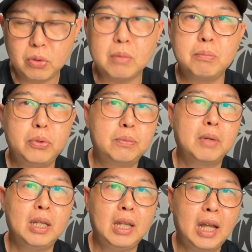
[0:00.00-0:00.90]
to improve
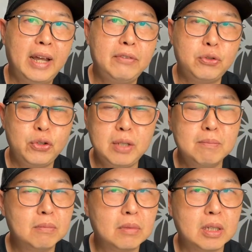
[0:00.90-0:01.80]
my live
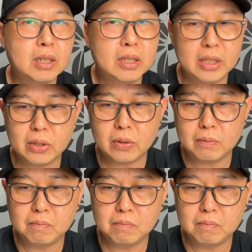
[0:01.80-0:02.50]
stream, just